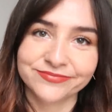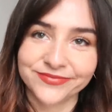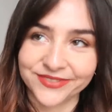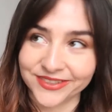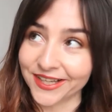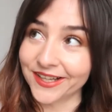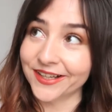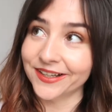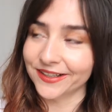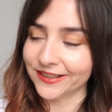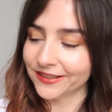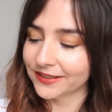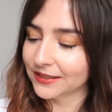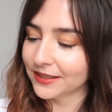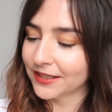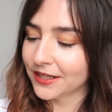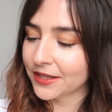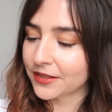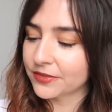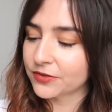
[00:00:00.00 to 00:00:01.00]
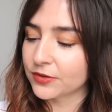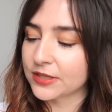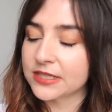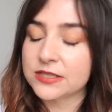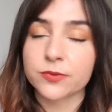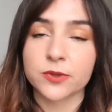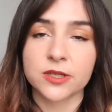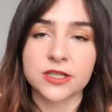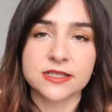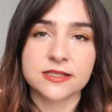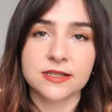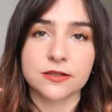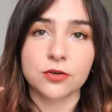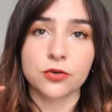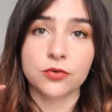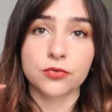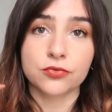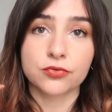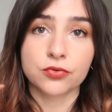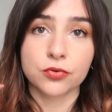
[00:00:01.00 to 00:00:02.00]
Duh. So this one is
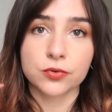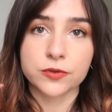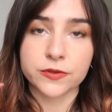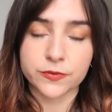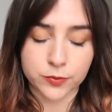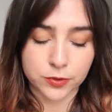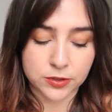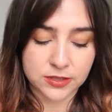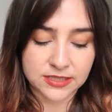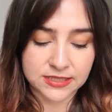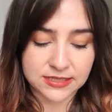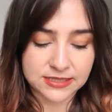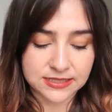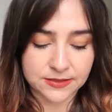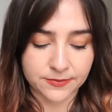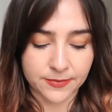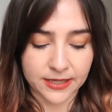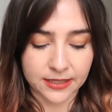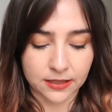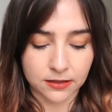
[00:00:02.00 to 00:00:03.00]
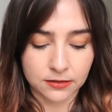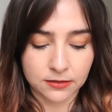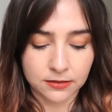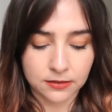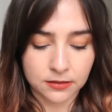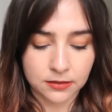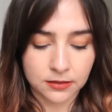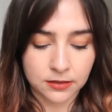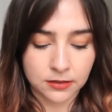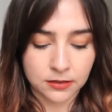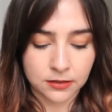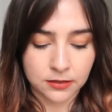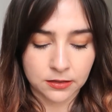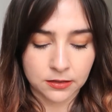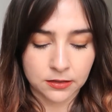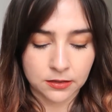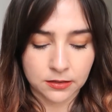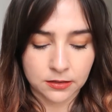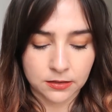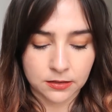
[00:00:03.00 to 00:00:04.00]
in Rosewood Smile,
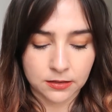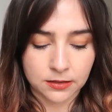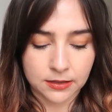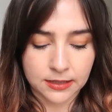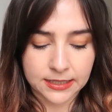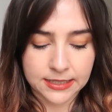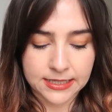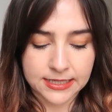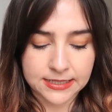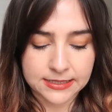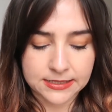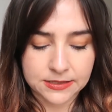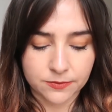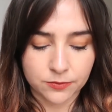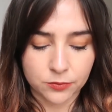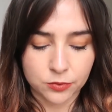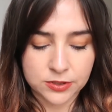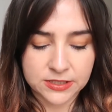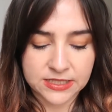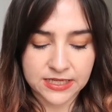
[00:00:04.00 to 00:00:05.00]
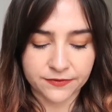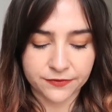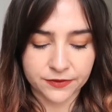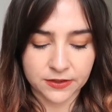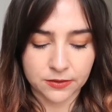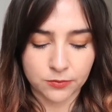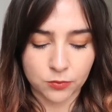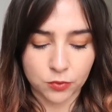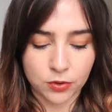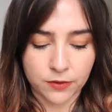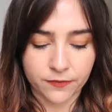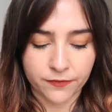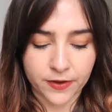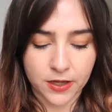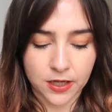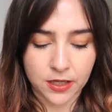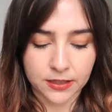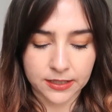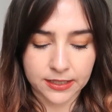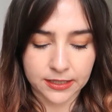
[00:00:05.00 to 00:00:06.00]
and it is most definitely more of
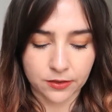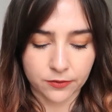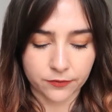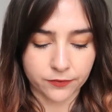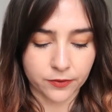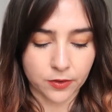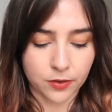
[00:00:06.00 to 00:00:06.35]
a kind of